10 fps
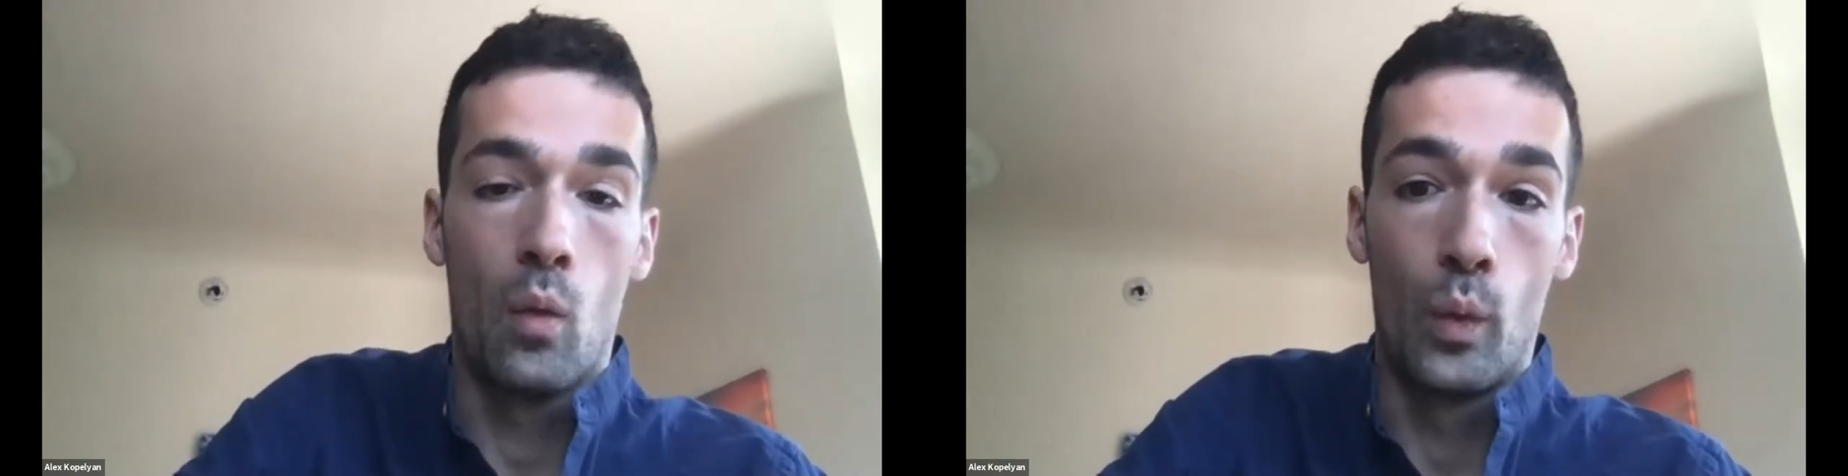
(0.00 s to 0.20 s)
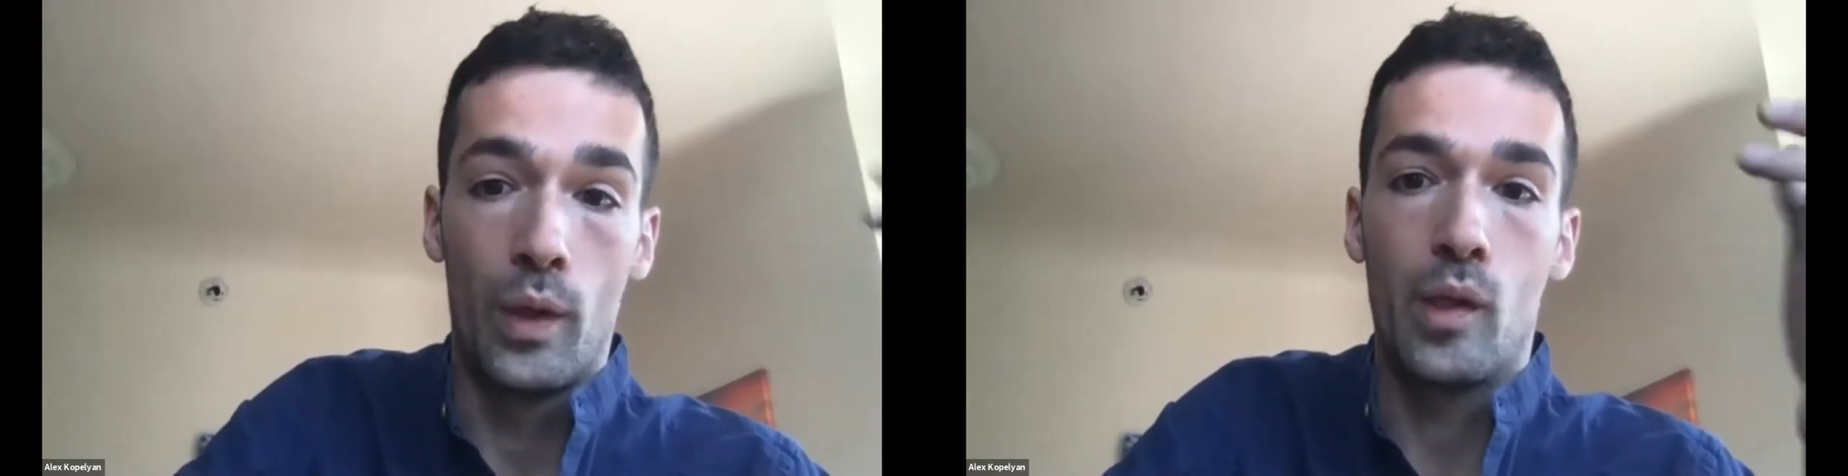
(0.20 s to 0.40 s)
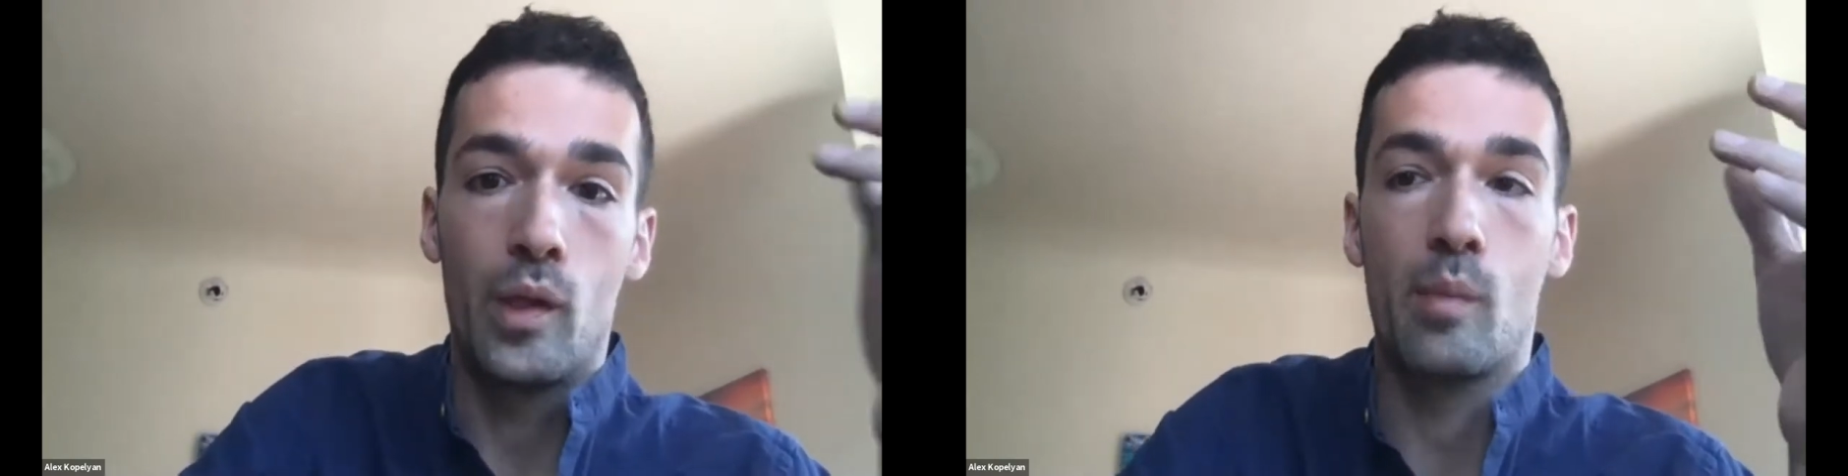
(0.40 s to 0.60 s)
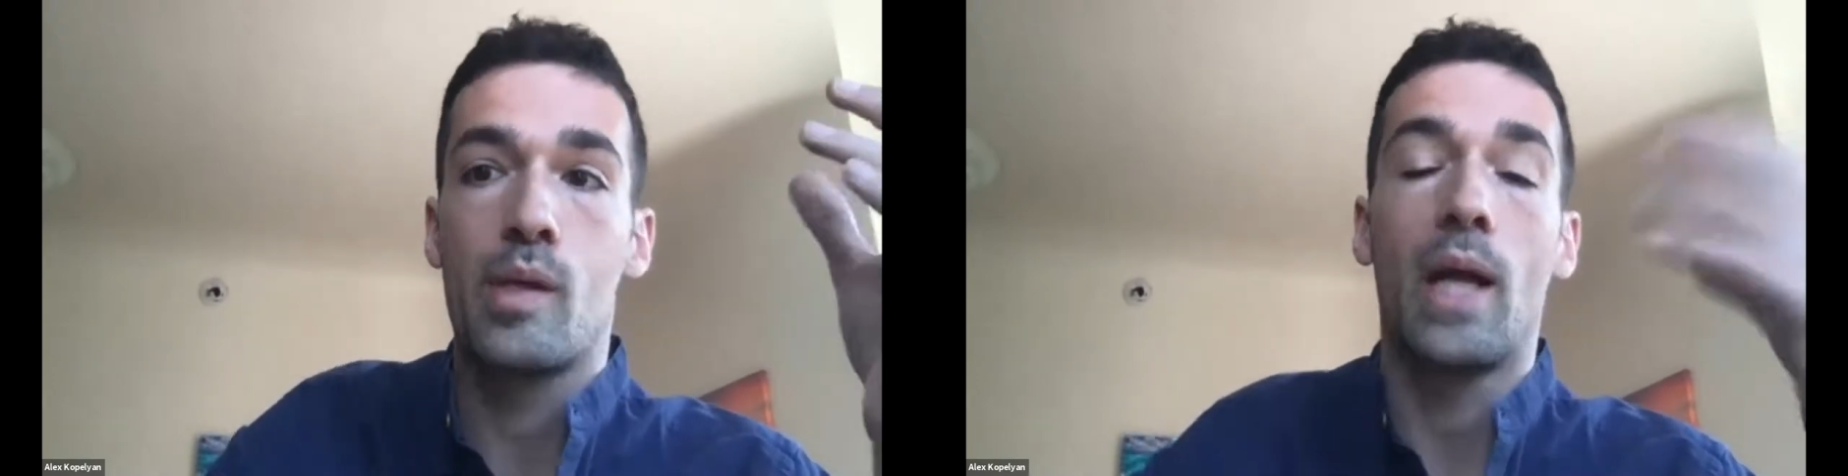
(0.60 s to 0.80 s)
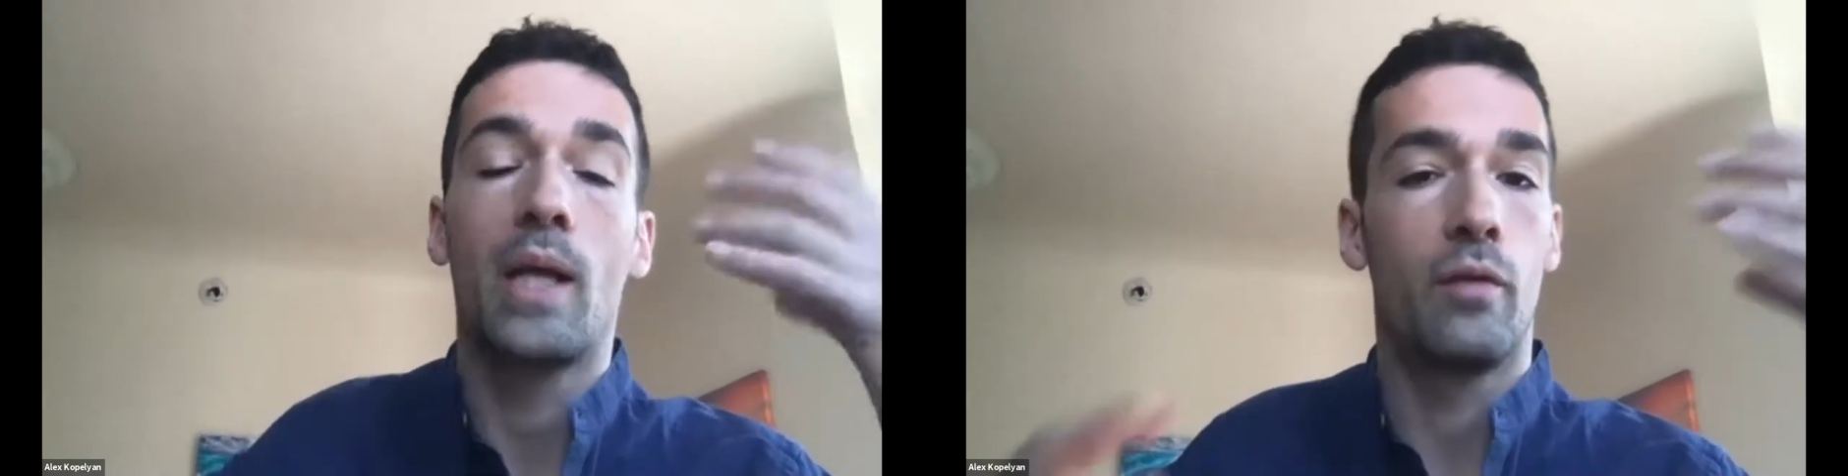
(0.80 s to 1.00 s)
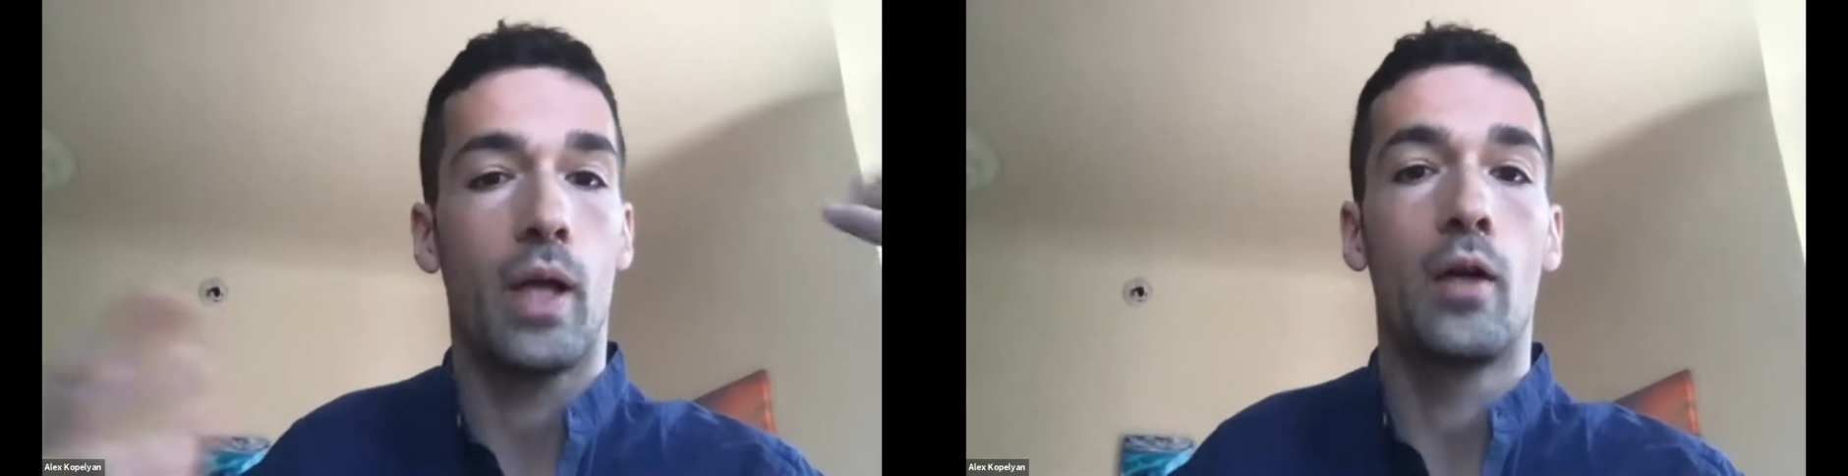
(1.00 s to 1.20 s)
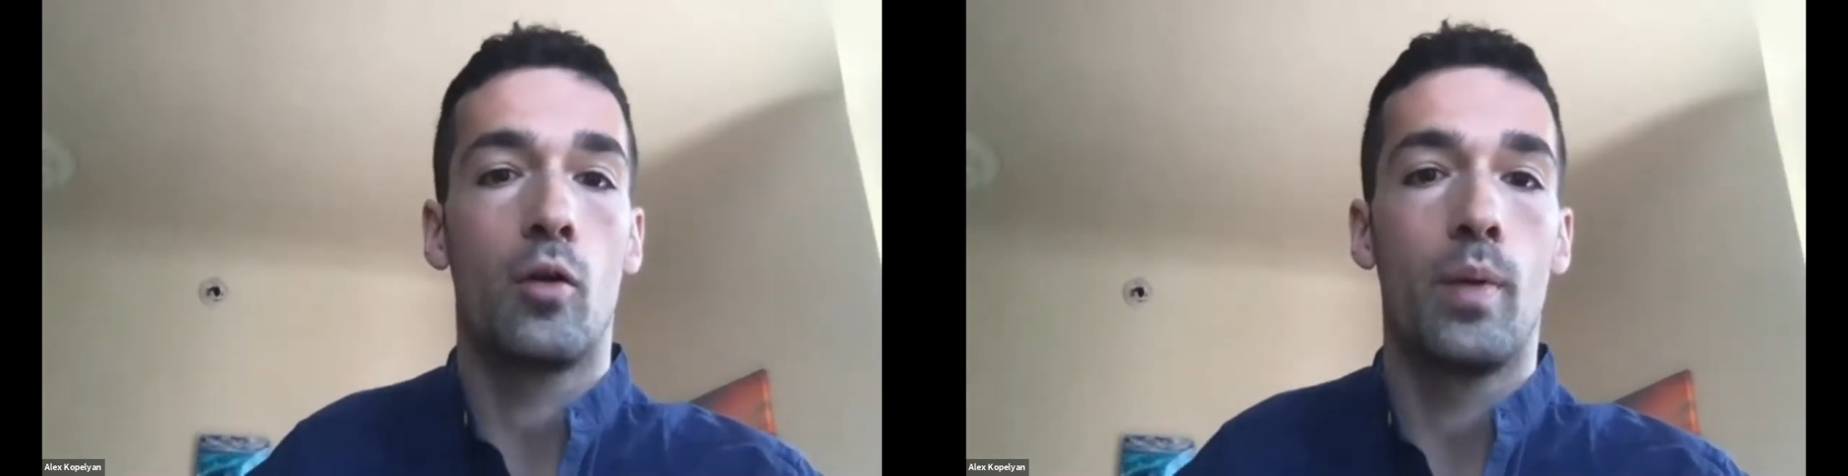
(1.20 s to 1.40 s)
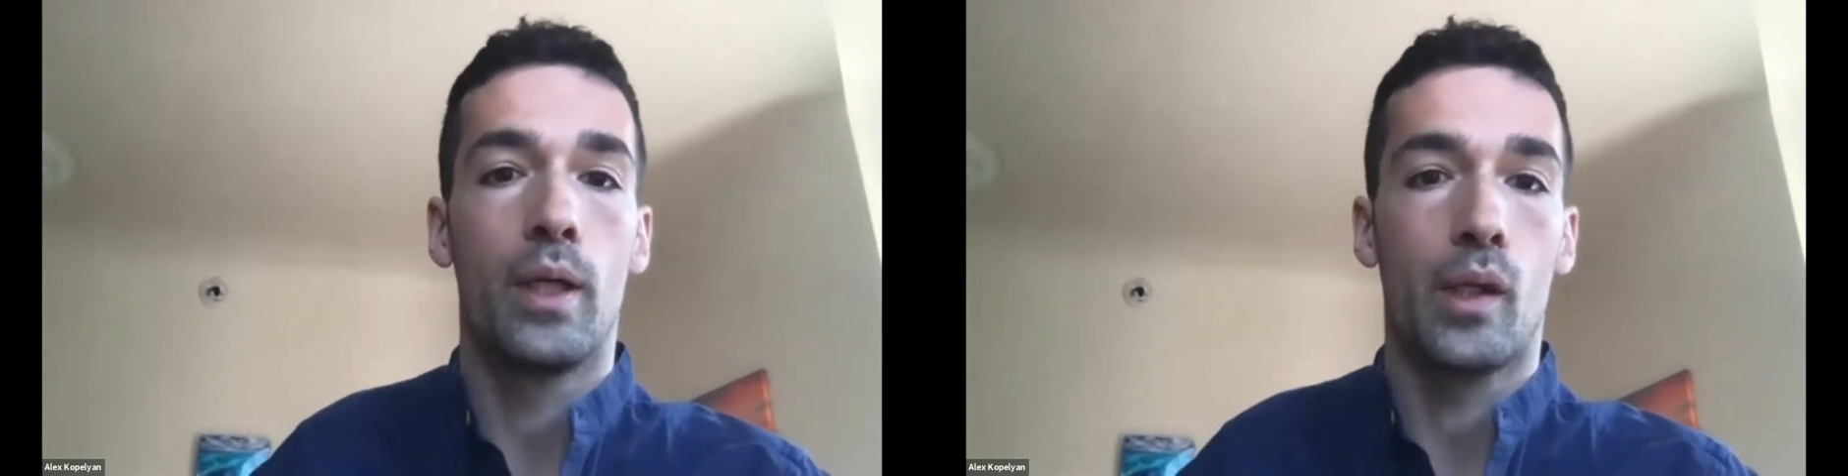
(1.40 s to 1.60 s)
with some scientific
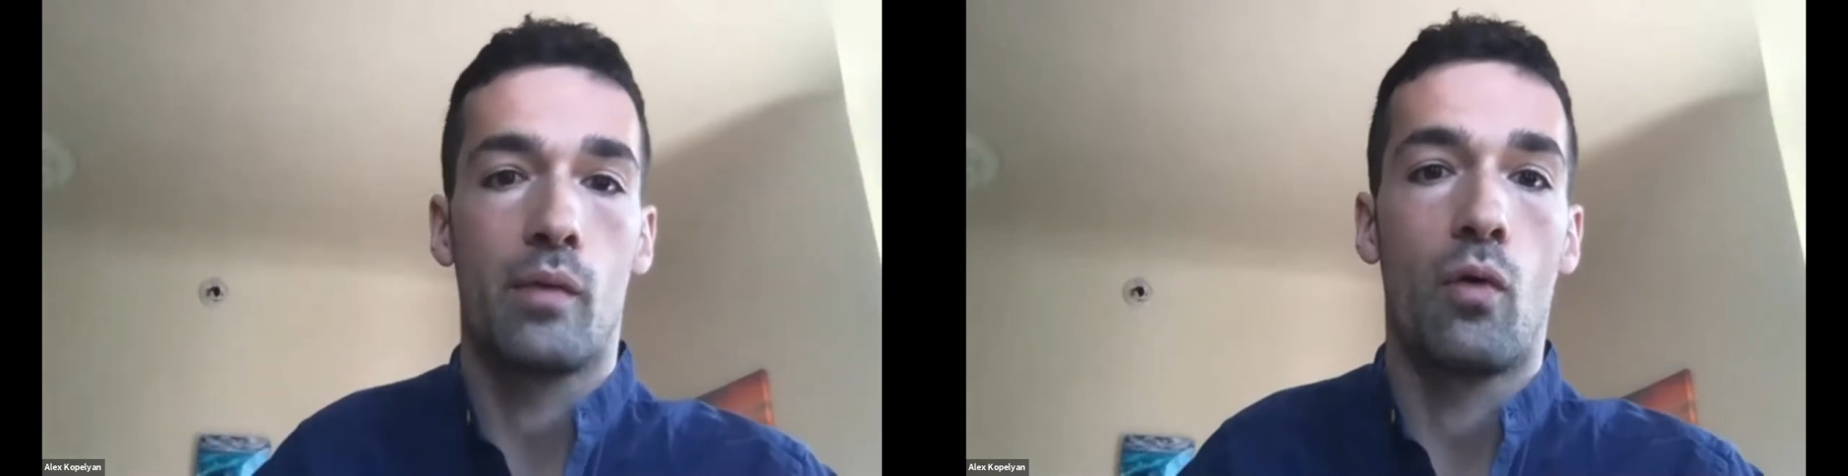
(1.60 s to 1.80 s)
underpinnings